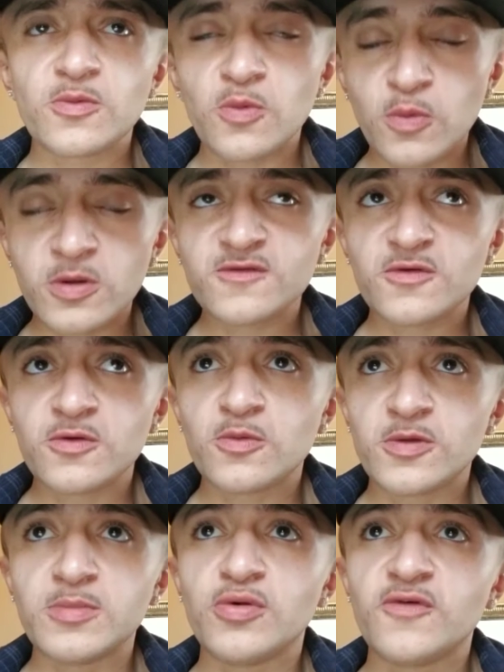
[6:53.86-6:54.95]
were to
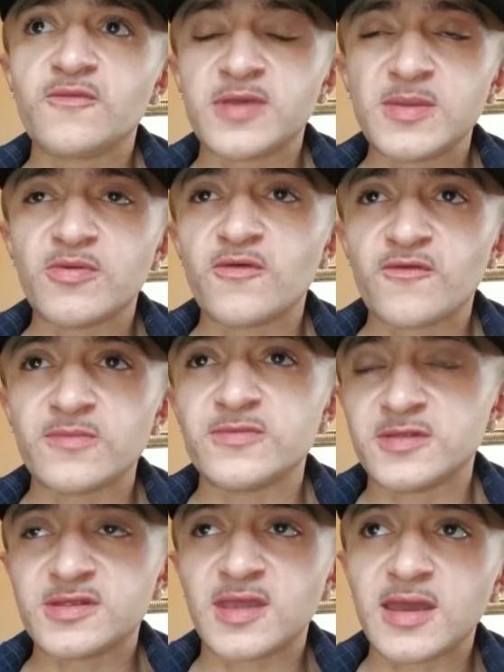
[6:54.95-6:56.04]
remove people from the
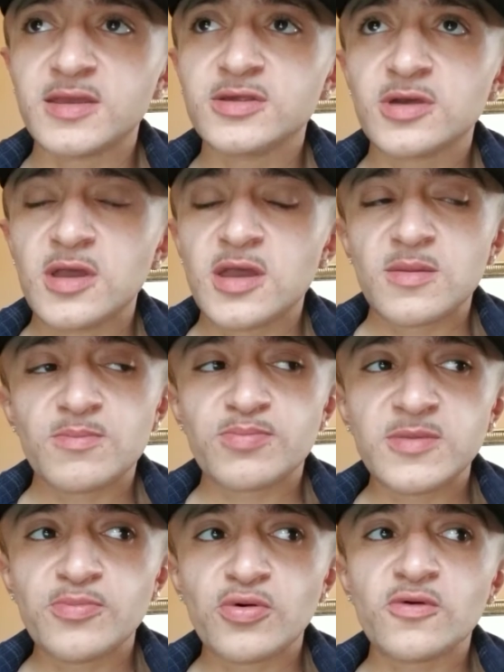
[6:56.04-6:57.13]
stage,
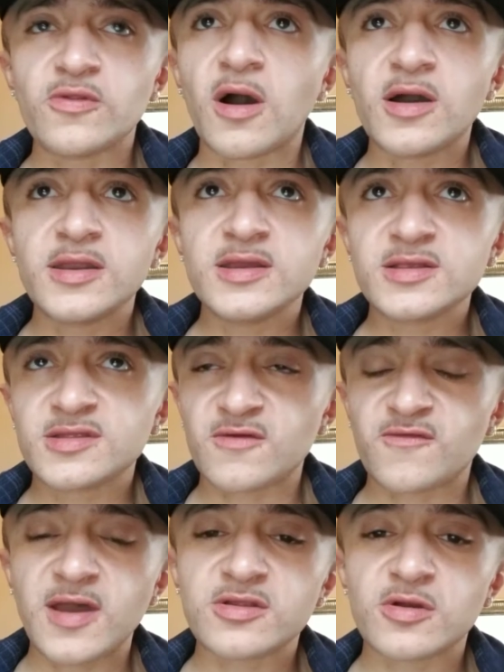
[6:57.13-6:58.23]
people, the audience, the
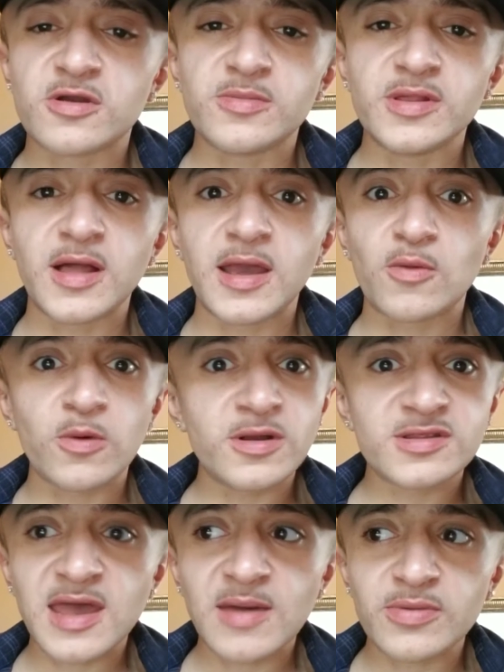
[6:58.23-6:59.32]
fans are going to be like, what's
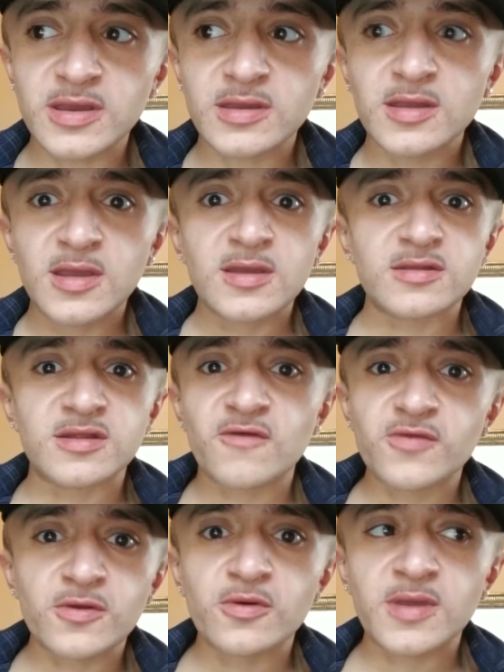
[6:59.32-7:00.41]
happening? Is
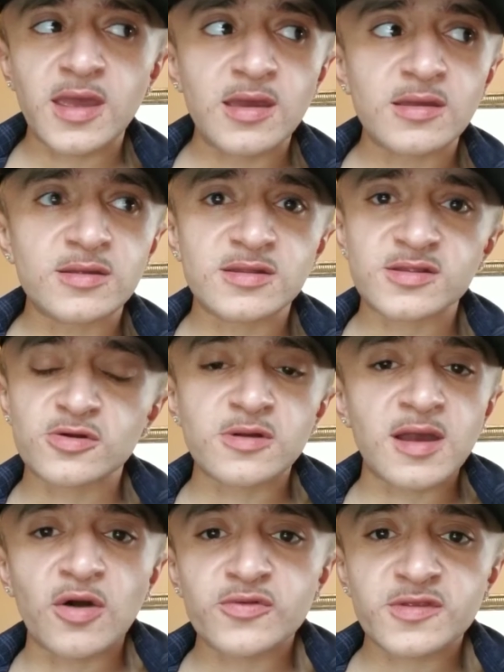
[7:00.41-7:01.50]
everything okay? Is there a
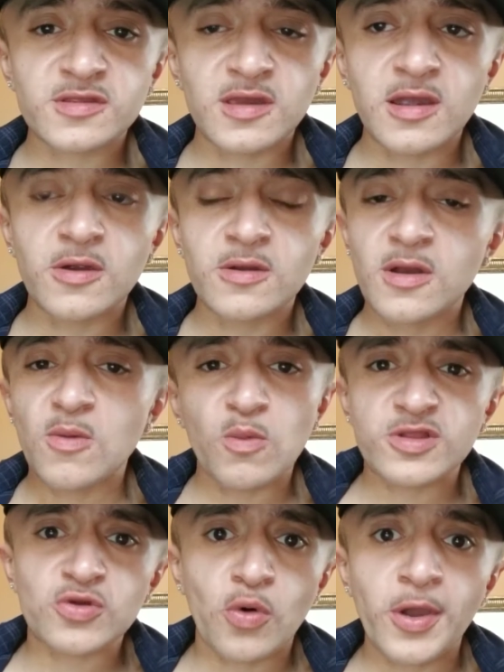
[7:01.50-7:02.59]
health scare?
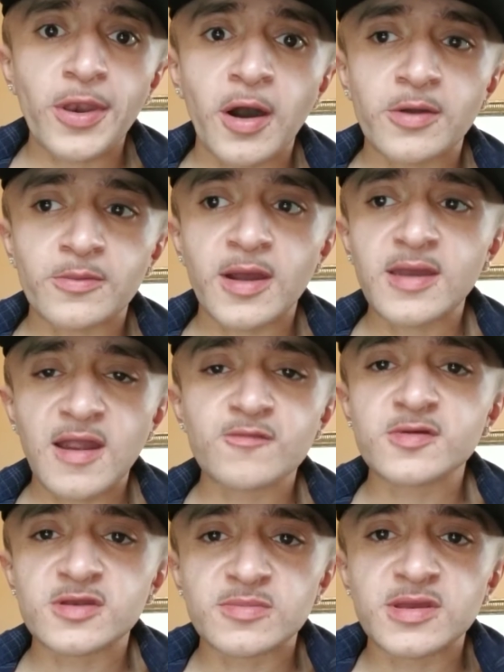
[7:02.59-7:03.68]
What's going on, right? Everybody's
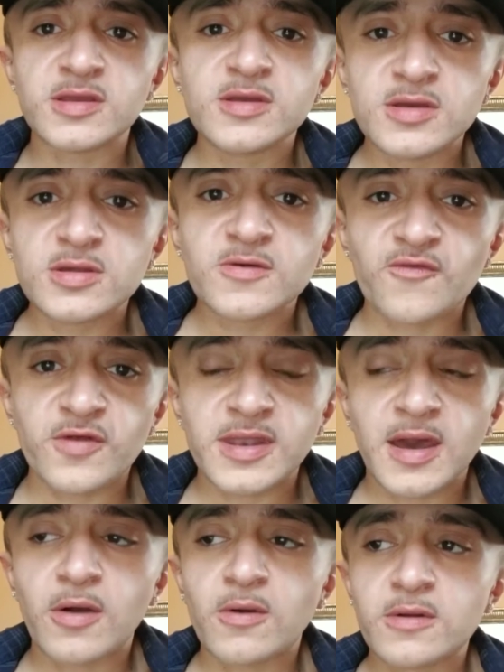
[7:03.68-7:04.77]
going to be freaking out.